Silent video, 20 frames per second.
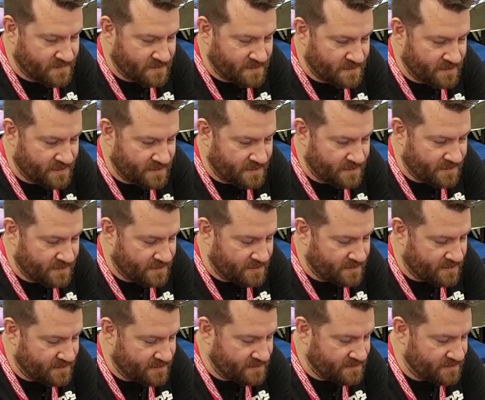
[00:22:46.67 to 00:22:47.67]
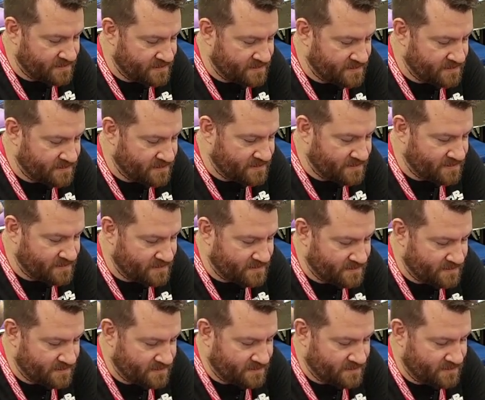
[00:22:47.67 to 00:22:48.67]
And
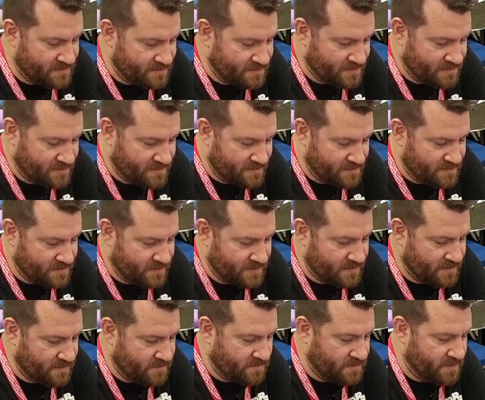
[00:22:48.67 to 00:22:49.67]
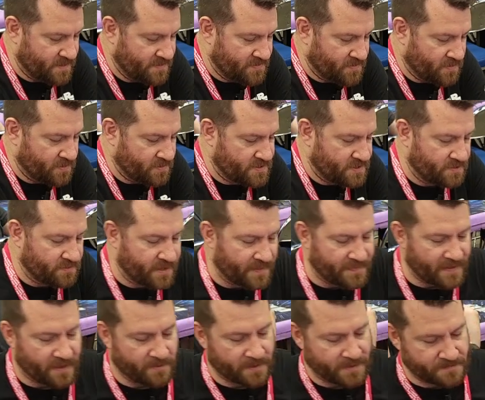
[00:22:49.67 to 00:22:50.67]
yeah, we'll throw 2 on
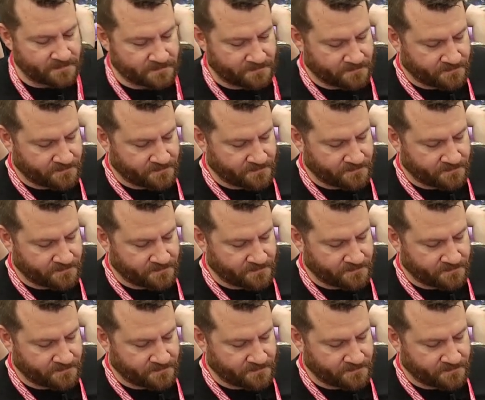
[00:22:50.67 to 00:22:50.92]
that one.